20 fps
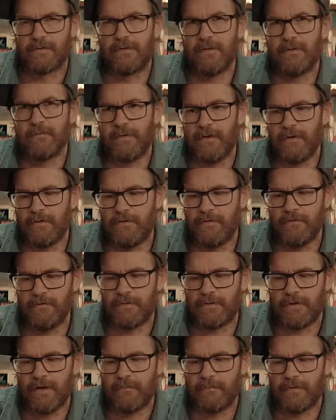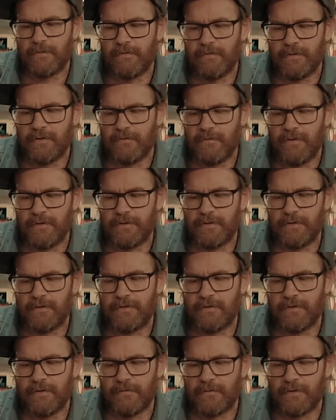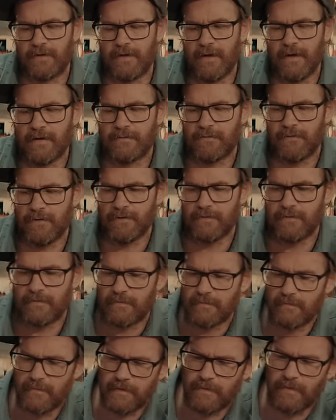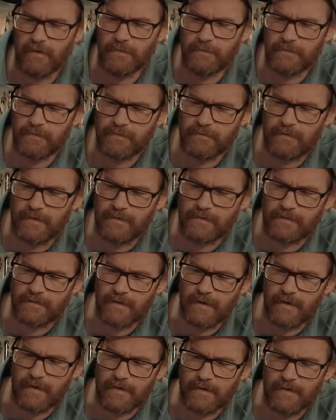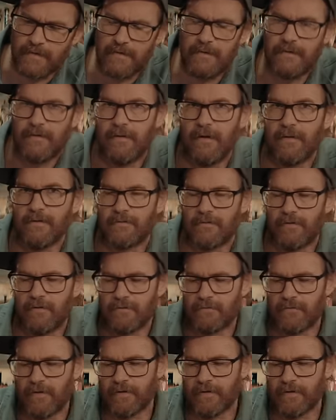Will still be a huge gap between the richest of the gas rods and up to this alcohol